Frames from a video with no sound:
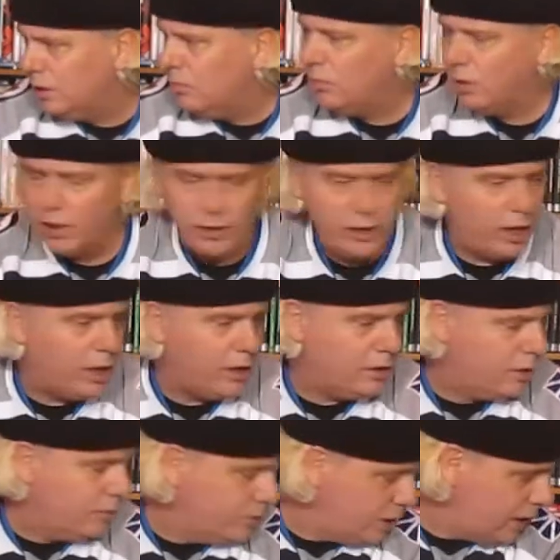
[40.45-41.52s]
one other
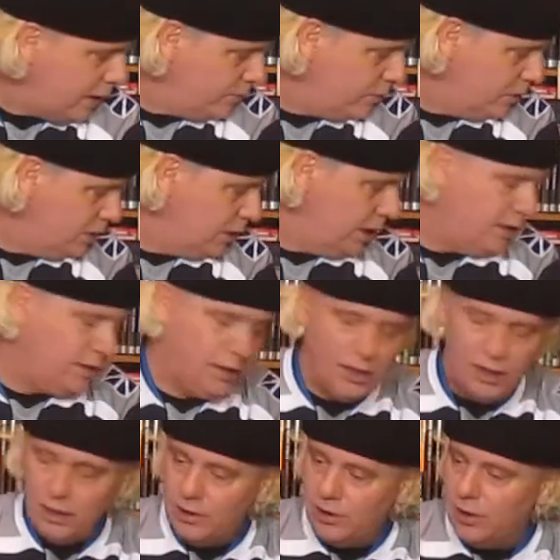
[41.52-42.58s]
hardcover to have a look at.
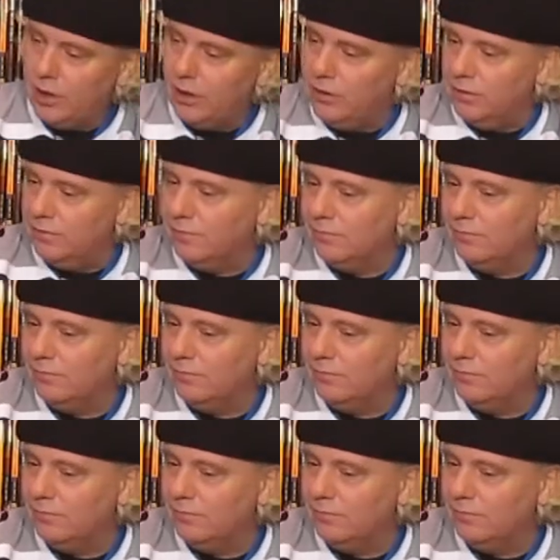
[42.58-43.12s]
So